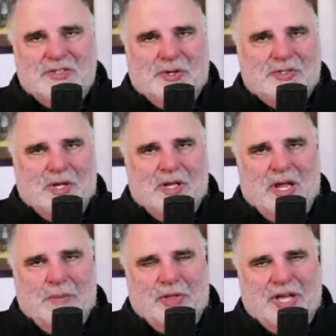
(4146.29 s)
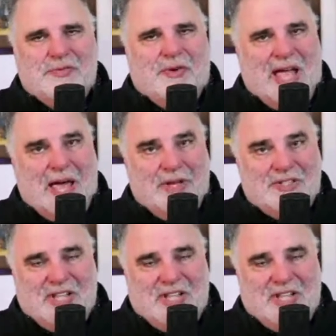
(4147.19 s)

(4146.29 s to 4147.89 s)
there's a place for comments,